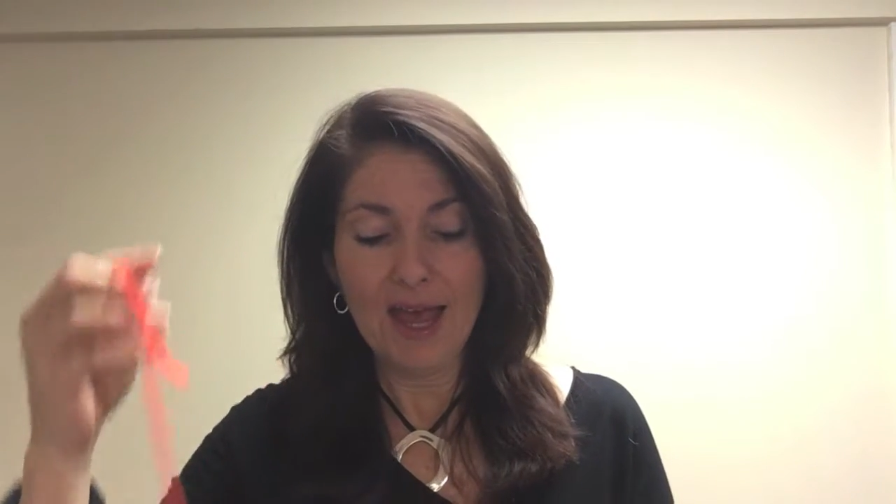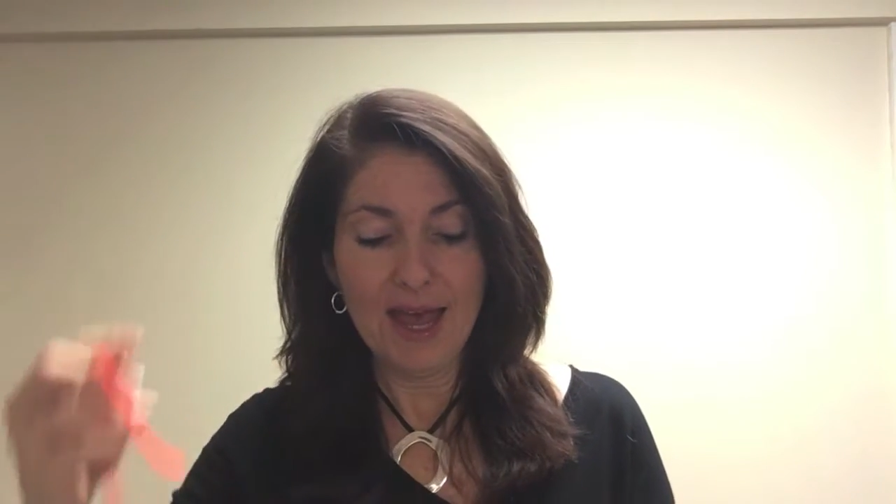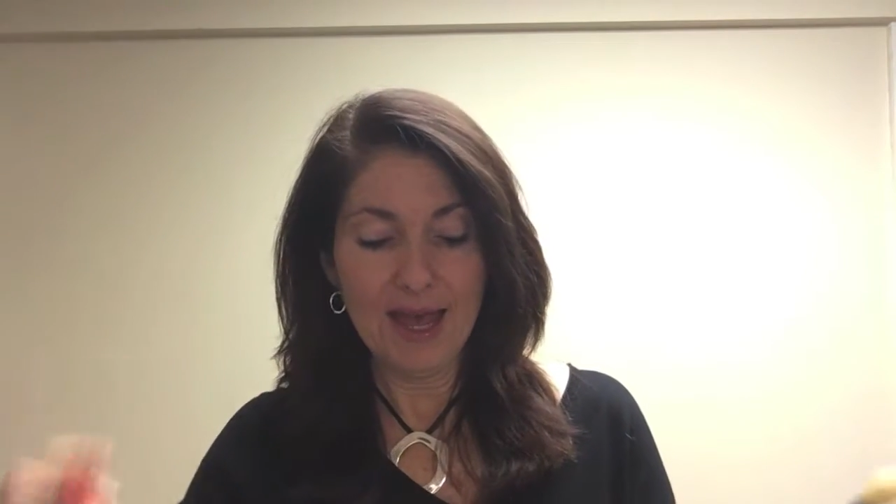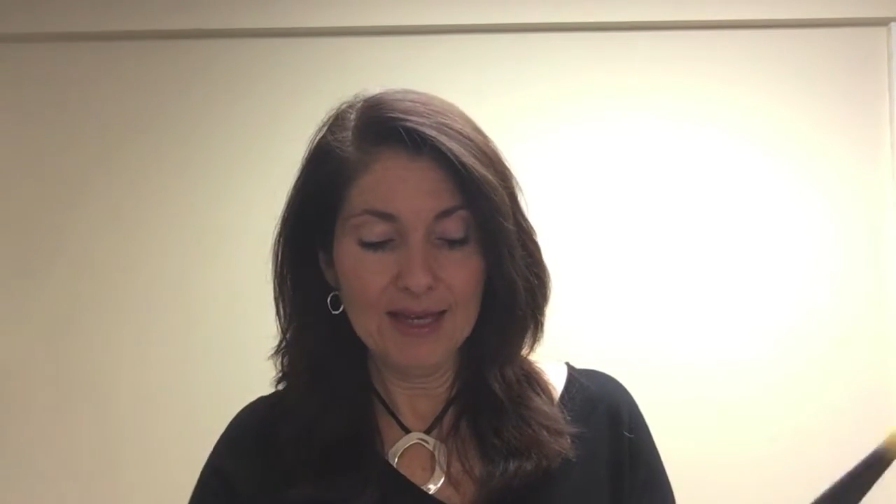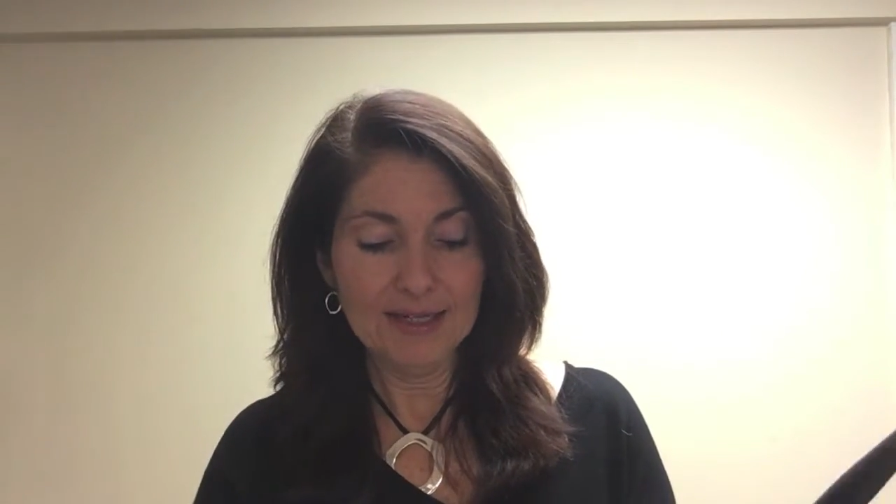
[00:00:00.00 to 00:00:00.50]

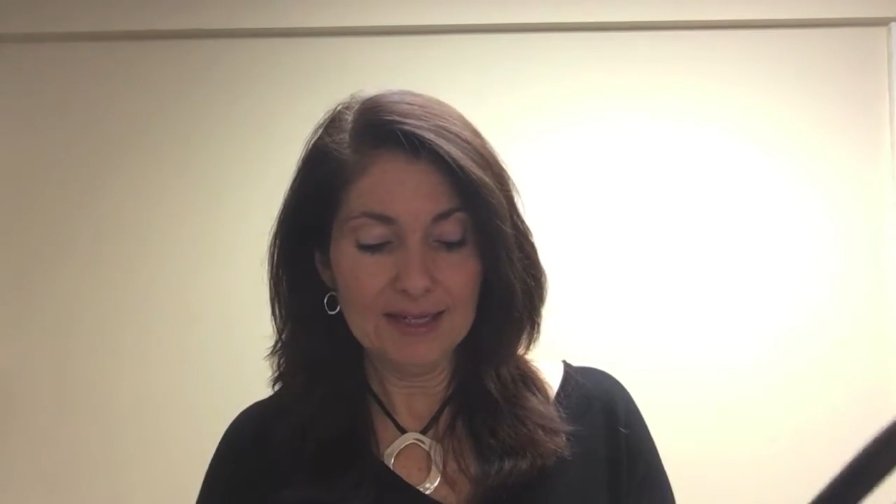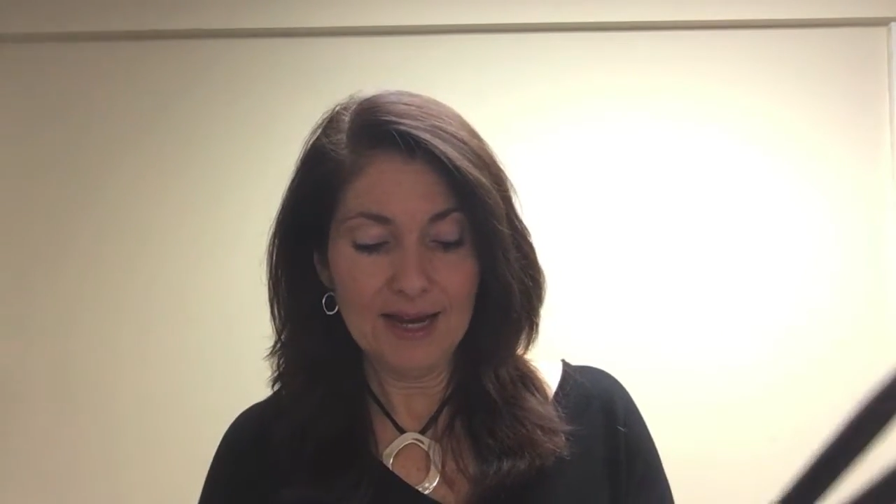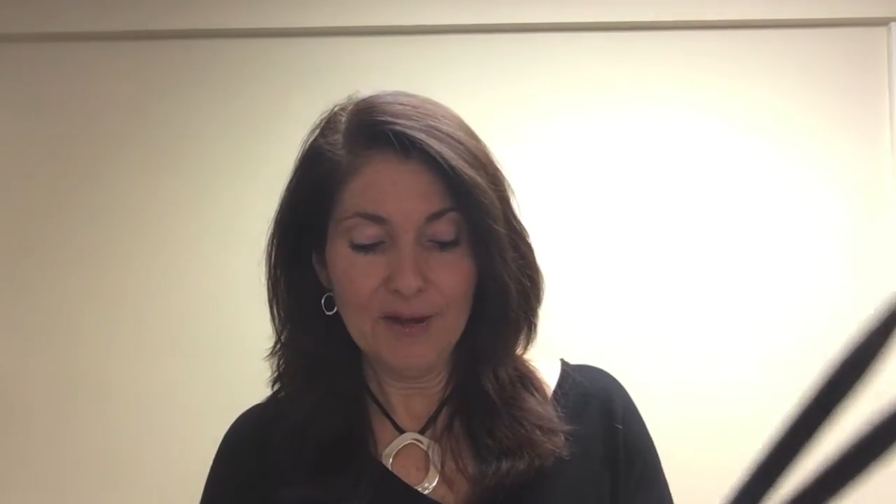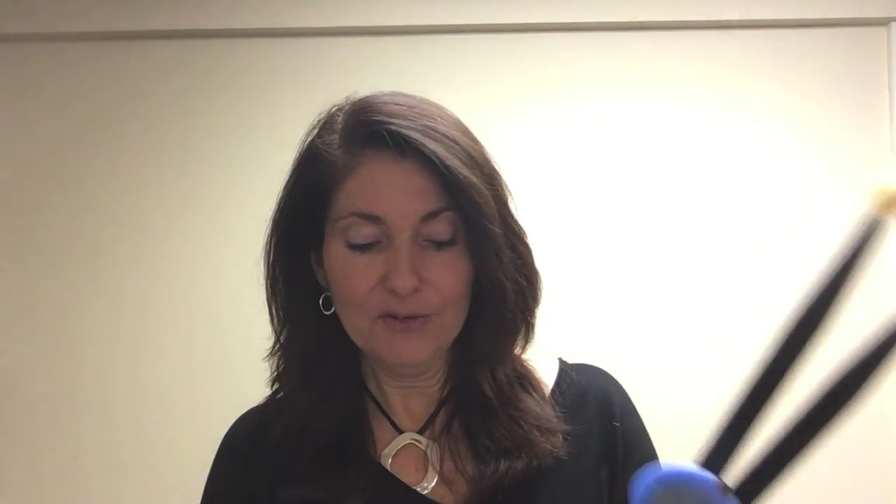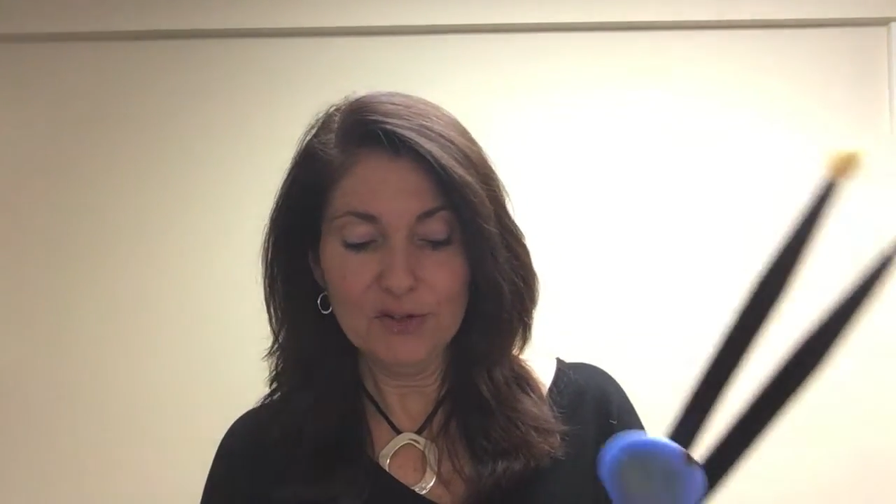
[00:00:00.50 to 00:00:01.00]
and
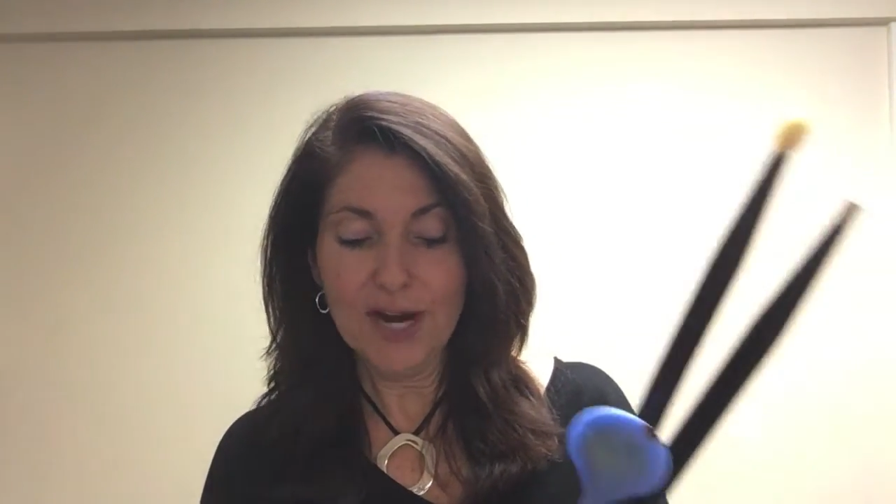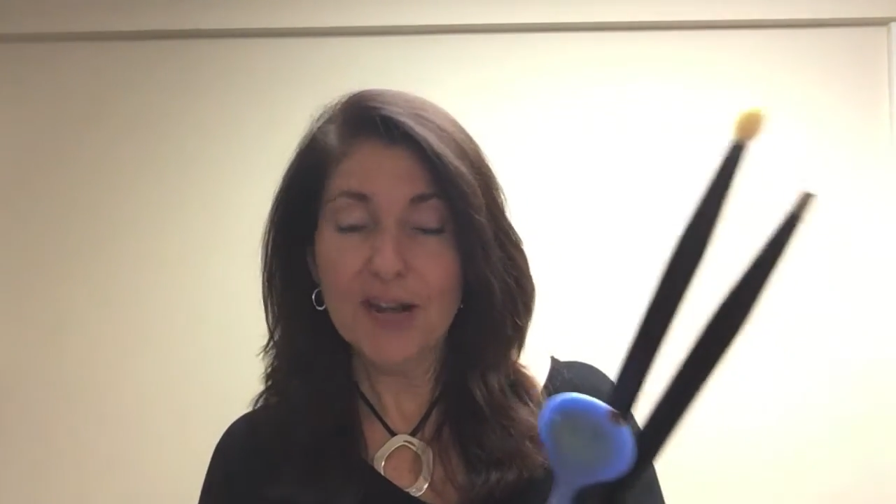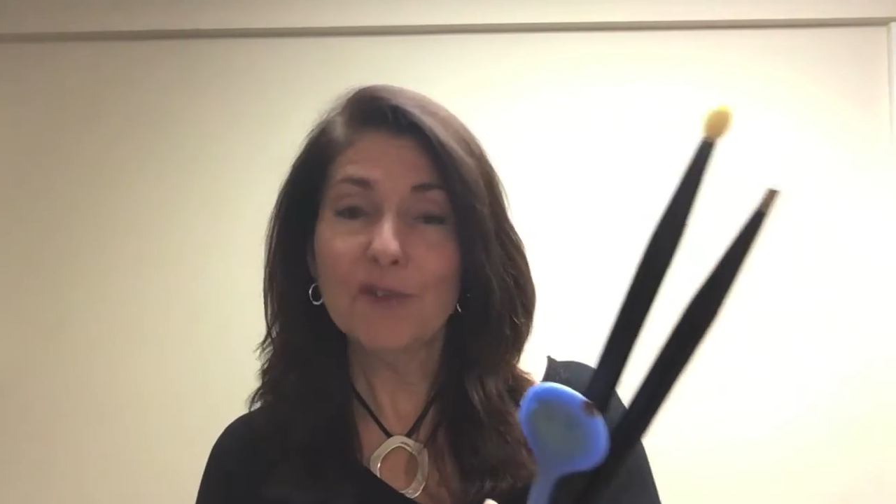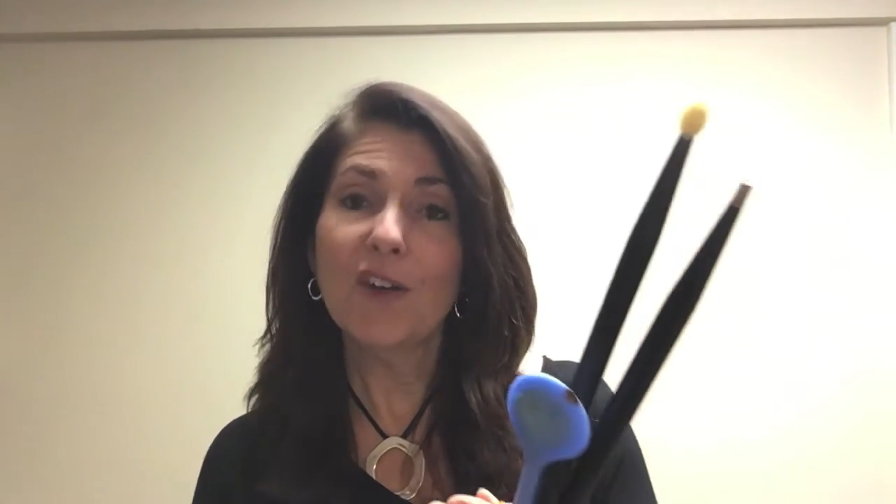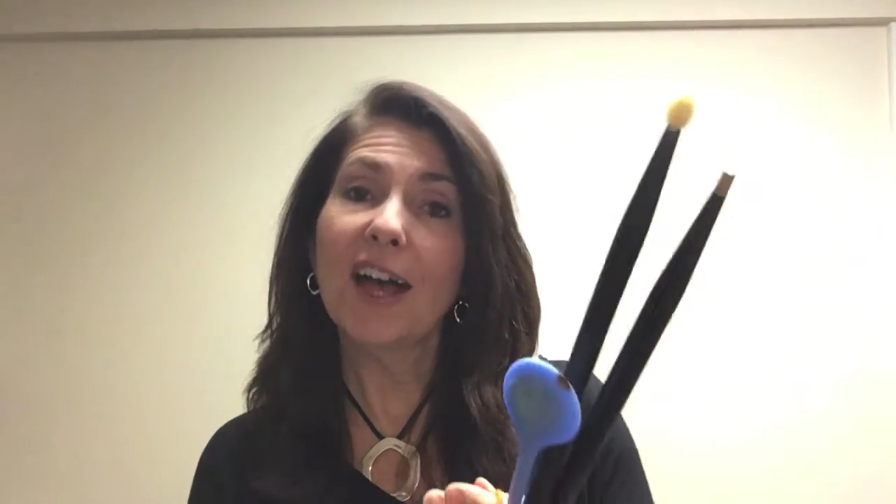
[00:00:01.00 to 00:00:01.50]
I've tried
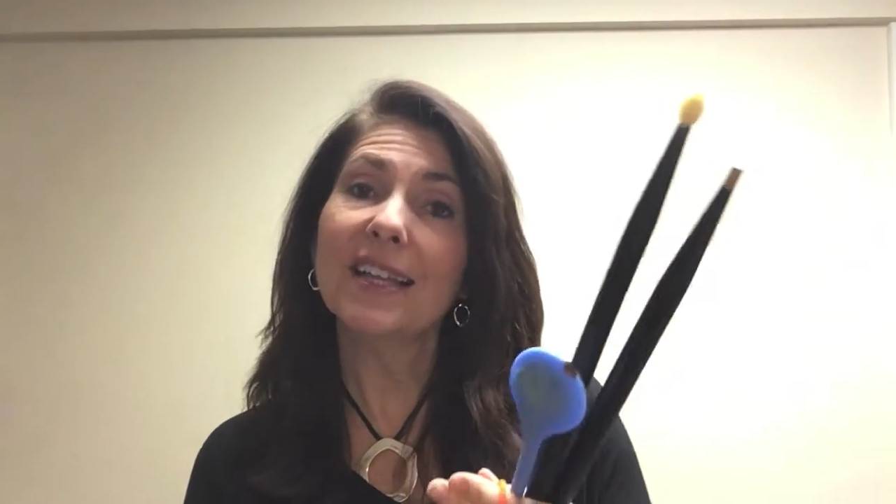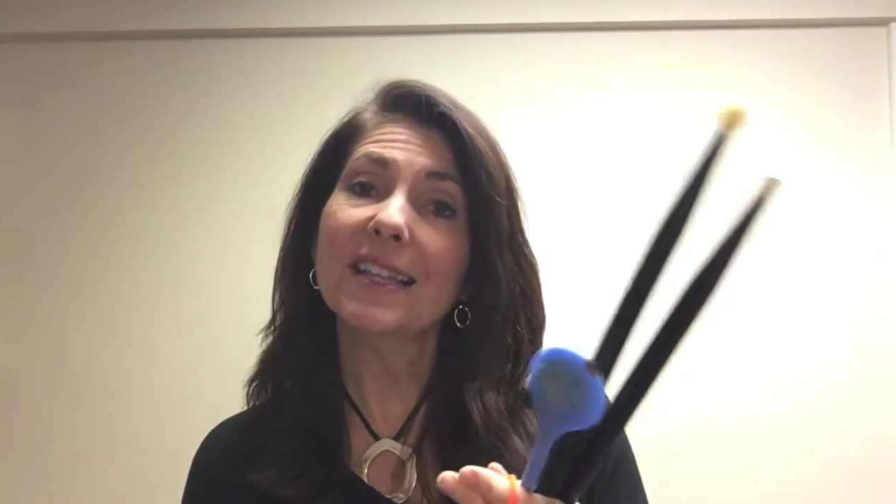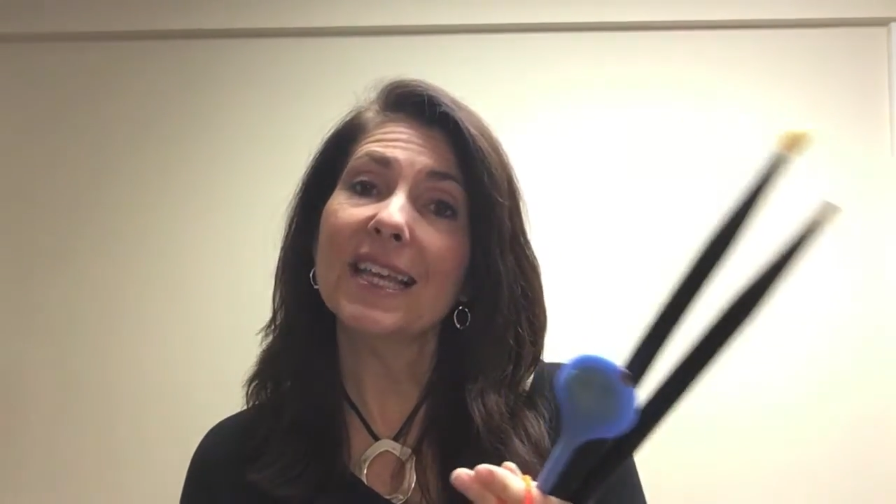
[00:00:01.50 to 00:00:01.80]
to find